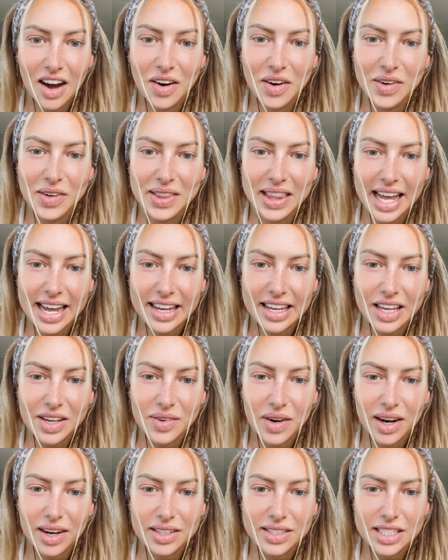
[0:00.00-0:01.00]
Oh,
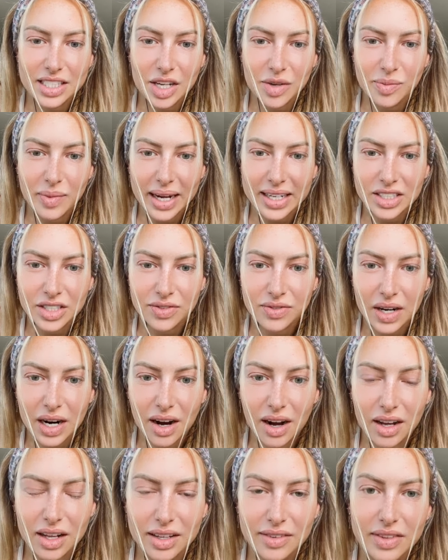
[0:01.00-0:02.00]
thank you all so much
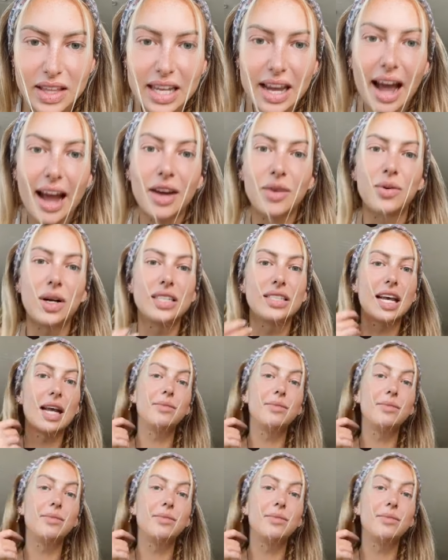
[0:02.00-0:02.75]
for all of the kind